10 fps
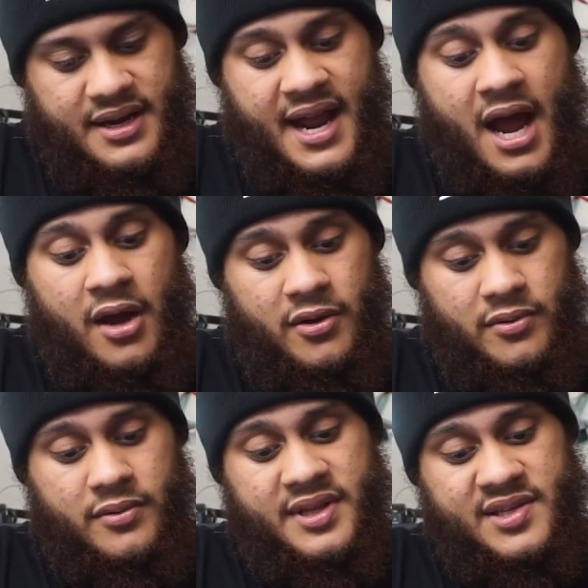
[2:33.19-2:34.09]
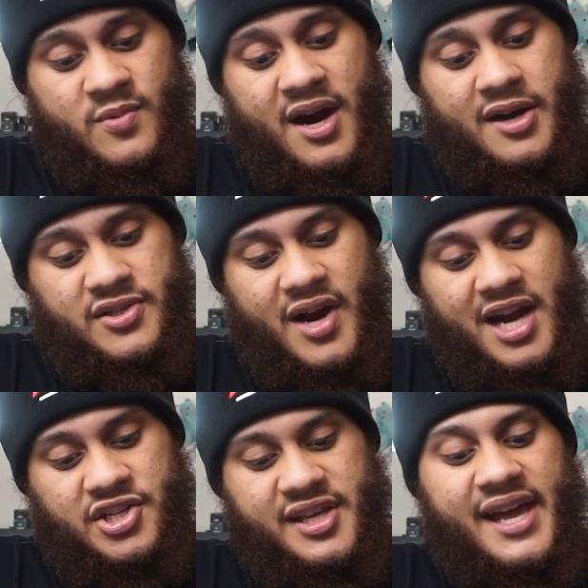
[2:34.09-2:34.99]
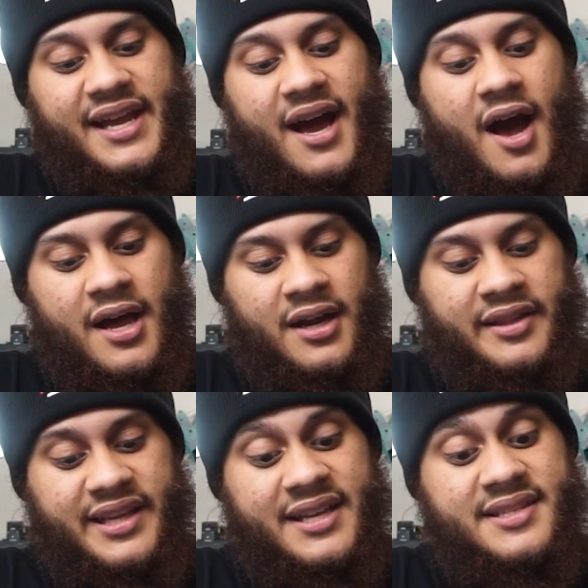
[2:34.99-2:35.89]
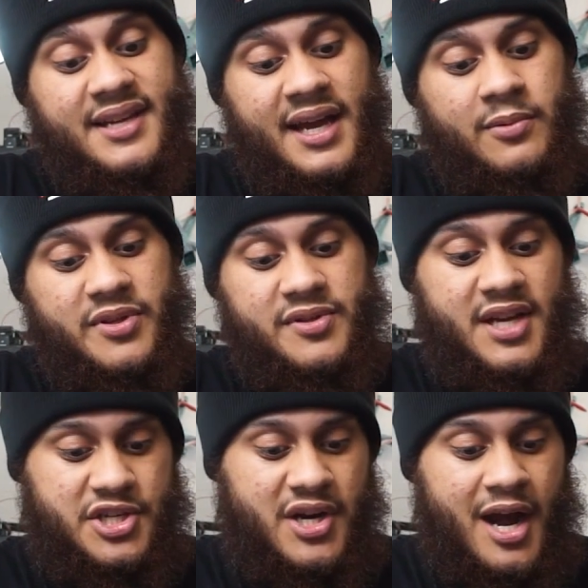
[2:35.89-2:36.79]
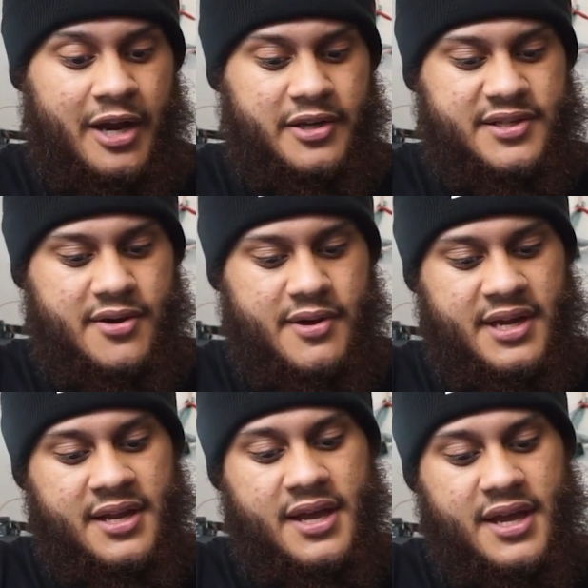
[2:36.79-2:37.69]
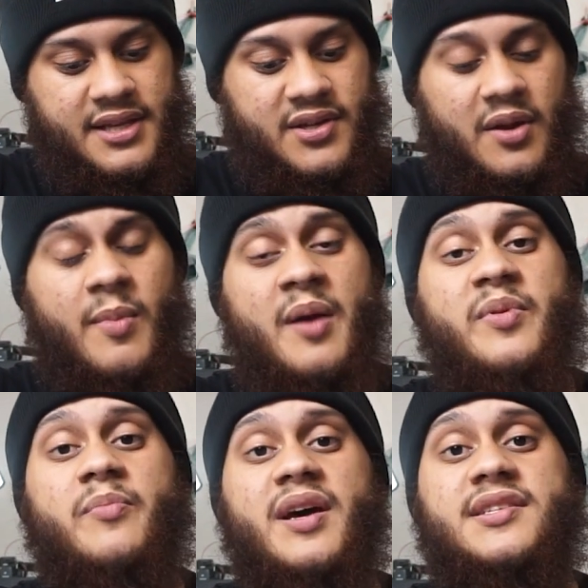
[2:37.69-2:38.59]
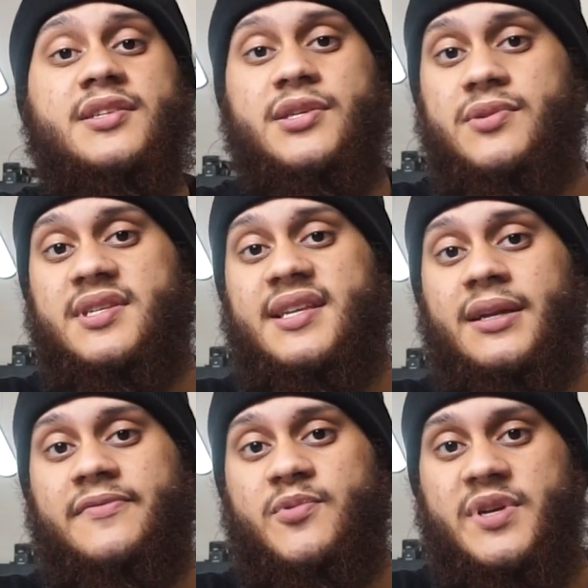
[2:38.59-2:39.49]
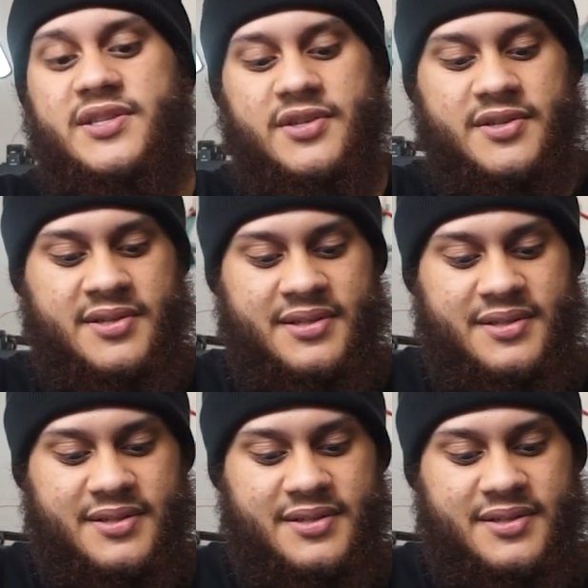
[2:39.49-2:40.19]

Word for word: Now, these wires are actually getting hot on the inside when you touch your iron to it, so it might be best to use a set of tweezers.